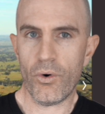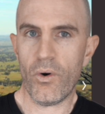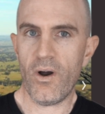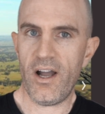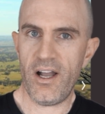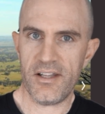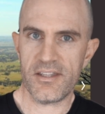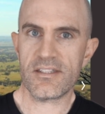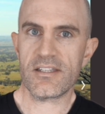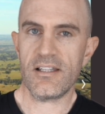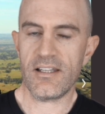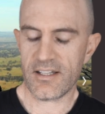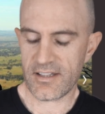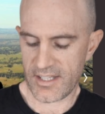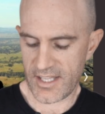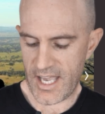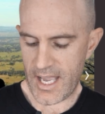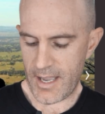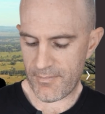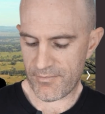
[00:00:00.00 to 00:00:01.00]
More and
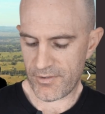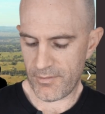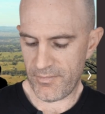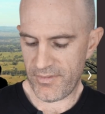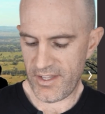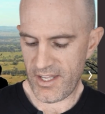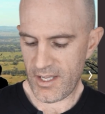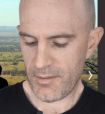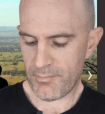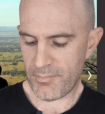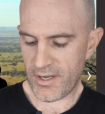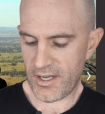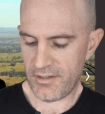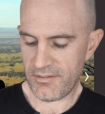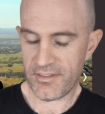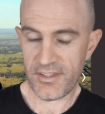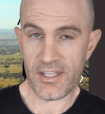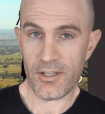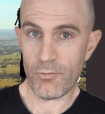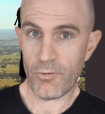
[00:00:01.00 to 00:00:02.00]
select the app from there,
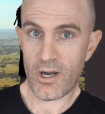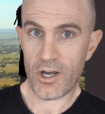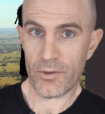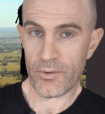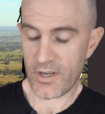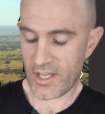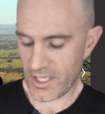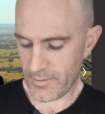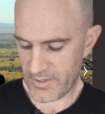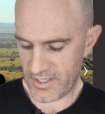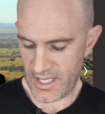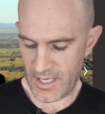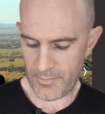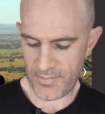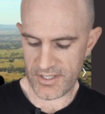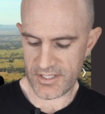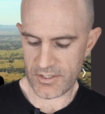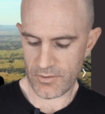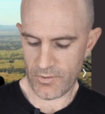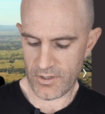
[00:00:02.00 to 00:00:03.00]
but the Wahoo Elemnt
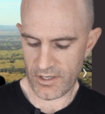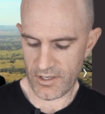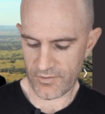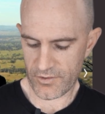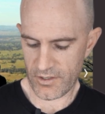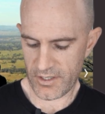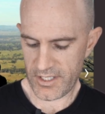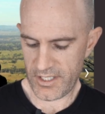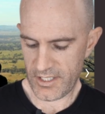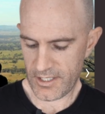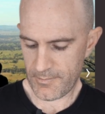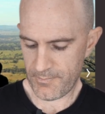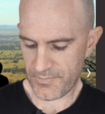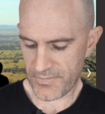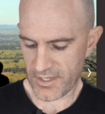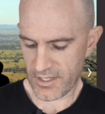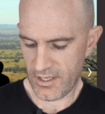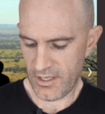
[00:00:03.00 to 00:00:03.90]
app is the one I've got here.